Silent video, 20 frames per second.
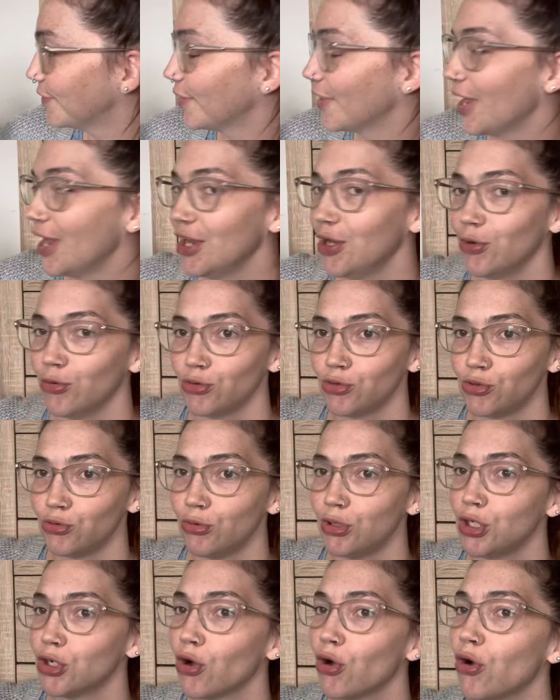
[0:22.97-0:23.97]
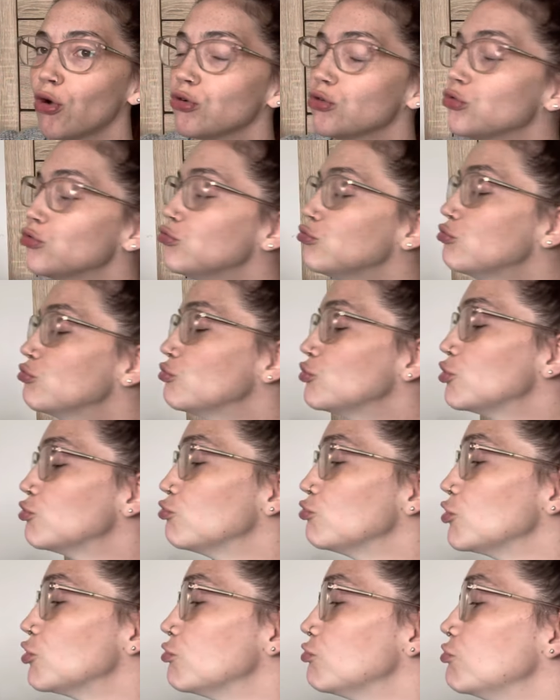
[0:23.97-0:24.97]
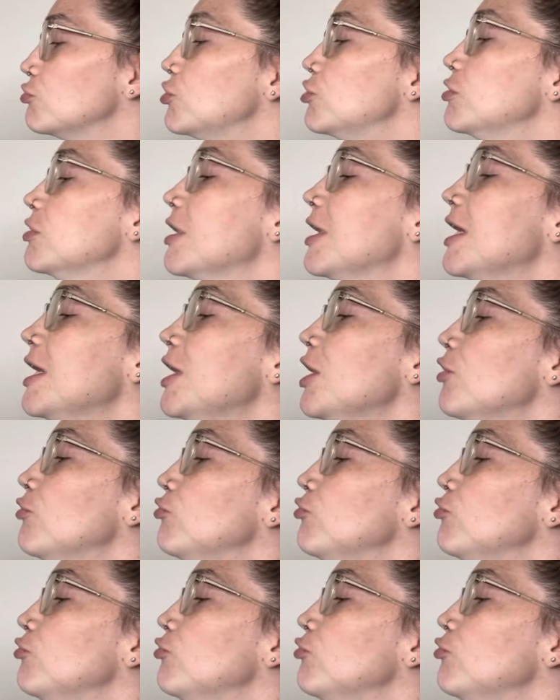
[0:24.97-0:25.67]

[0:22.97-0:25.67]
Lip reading: Hello sweetheart, I love